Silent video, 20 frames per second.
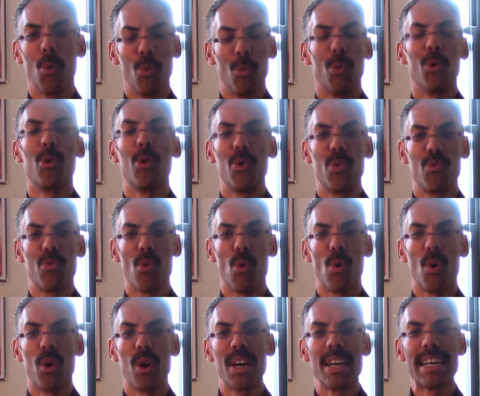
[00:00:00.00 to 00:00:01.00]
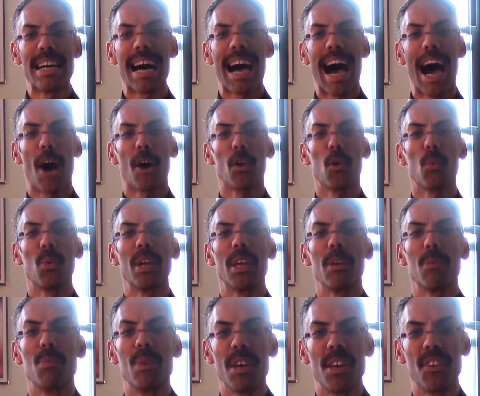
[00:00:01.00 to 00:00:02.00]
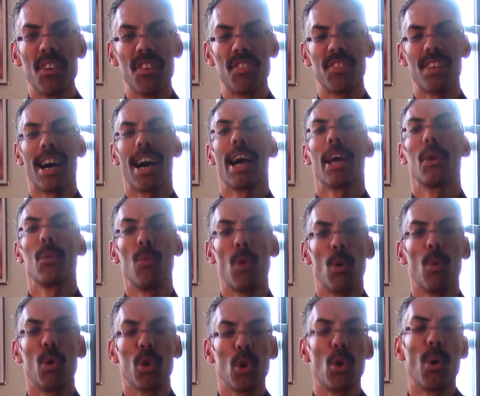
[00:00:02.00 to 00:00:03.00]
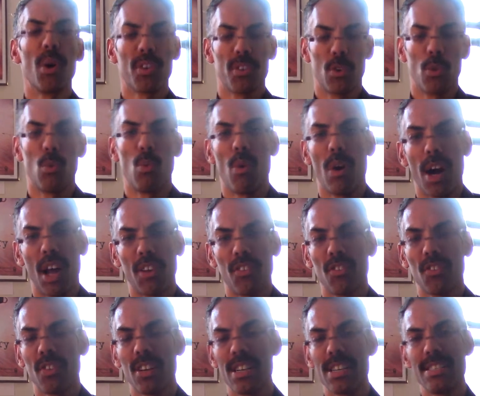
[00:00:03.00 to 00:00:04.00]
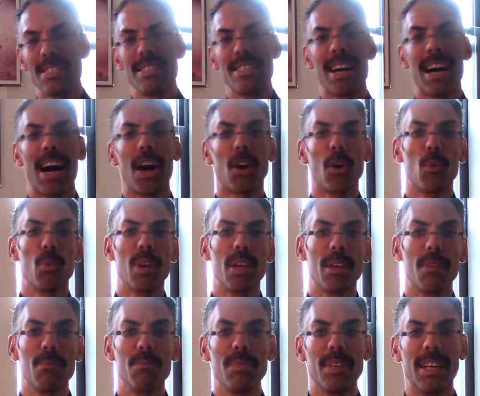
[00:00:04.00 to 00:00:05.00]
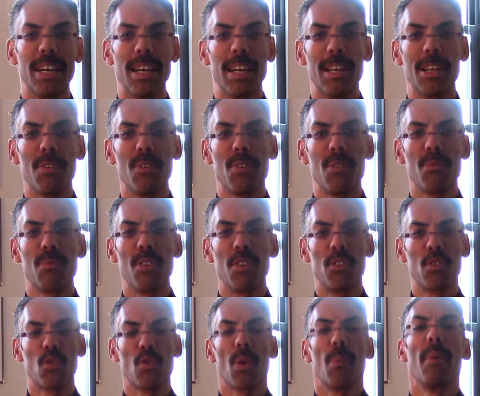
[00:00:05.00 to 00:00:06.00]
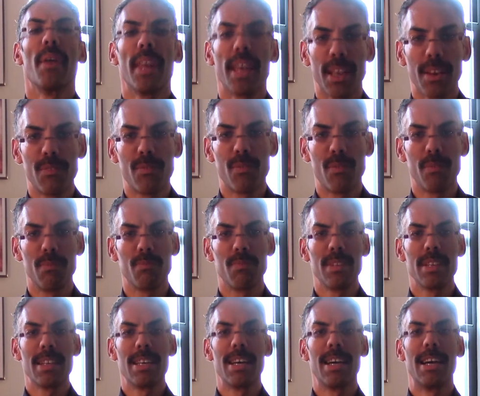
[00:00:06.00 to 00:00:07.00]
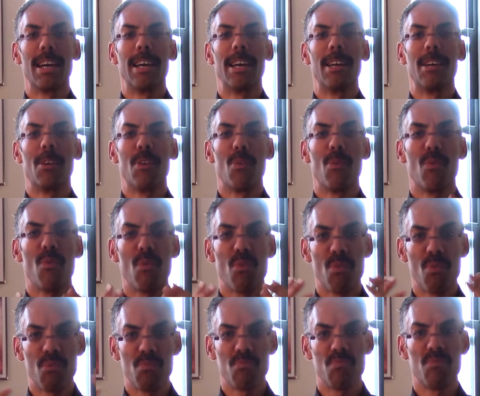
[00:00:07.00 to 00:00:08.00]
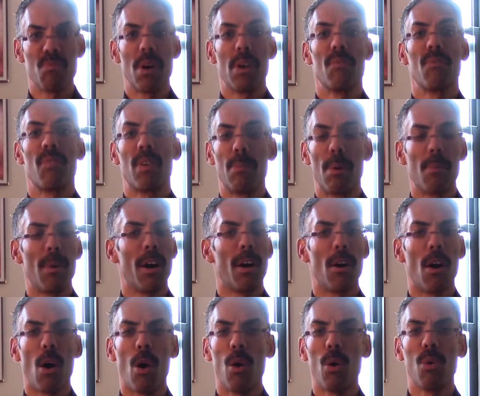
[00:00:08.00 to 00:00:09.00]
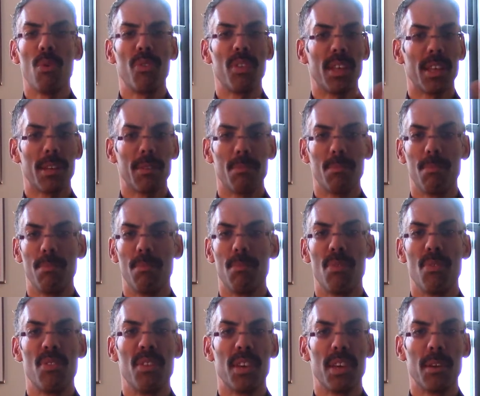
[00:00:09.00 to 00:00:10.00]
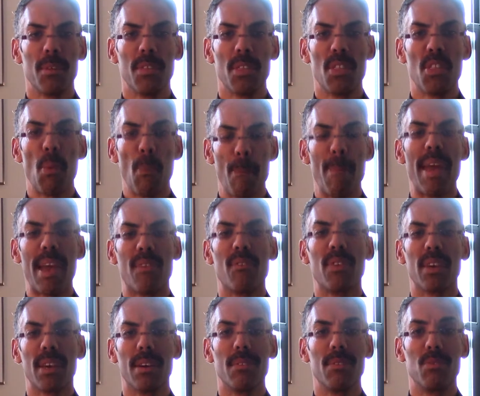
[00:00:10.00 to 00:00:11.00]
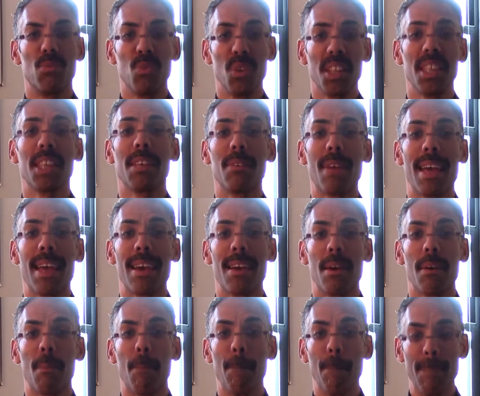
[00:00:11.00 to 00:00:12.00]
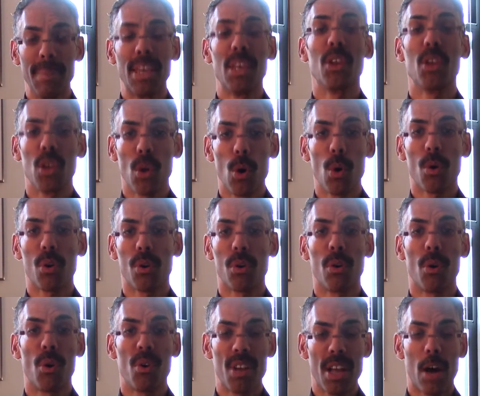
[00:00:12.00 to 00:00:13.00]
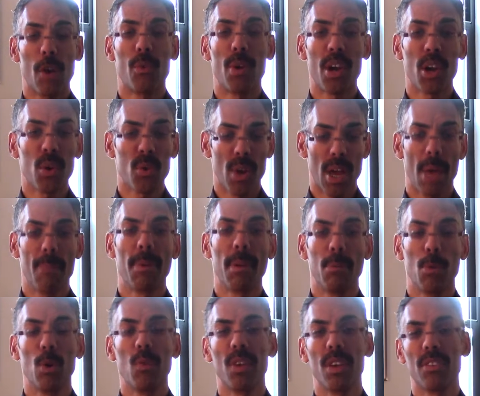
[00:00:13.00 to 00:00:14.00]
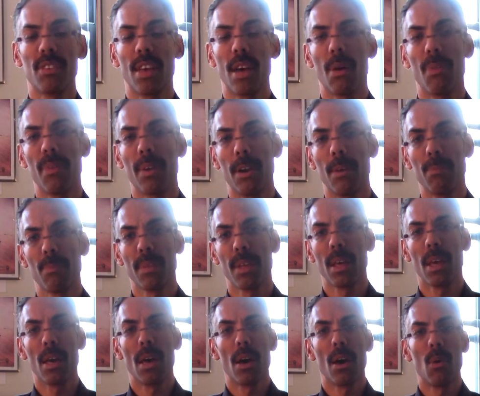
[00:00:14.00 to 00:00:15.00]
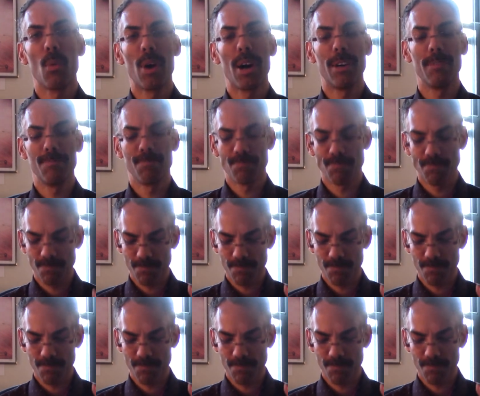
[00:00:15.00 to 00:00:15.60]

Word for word: word for how do we decide what we're going to watch? How do we uh, discriminate uh, from among all the, the, the bevy of really mediocre or downright crappy movies out there? Well,